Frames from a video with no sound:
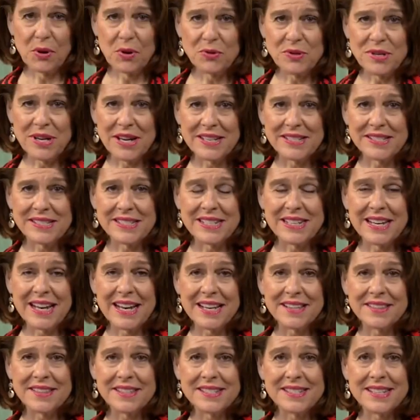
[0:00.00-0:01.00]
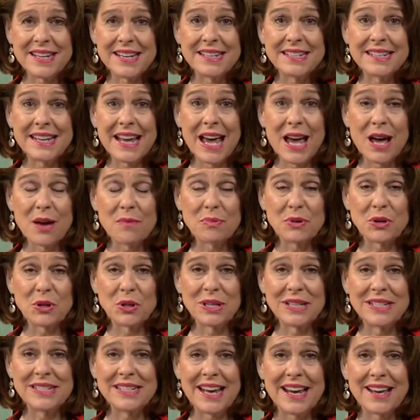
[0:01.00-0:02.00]
Protests today at the state
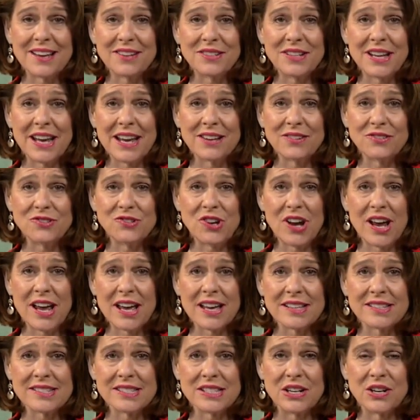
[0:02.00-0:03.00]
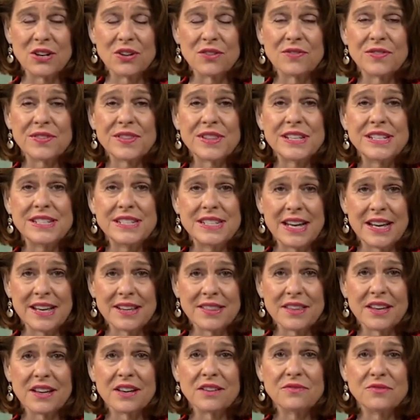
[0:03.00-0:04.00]
capitol in downtown Jackson over the
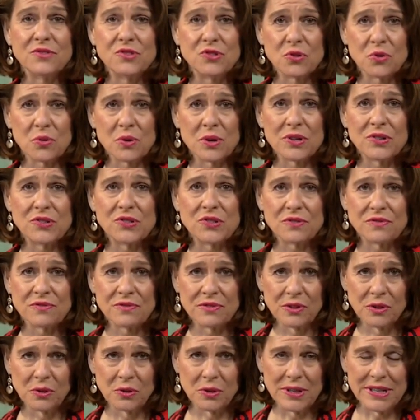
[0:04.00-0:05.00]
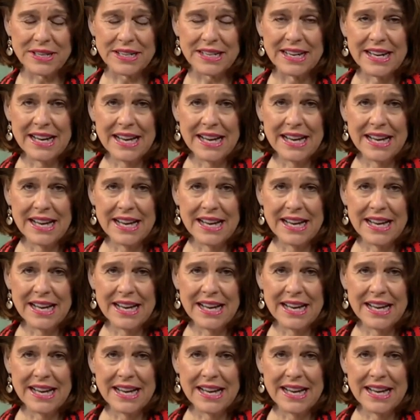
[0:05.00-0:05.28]
death of George Floyd.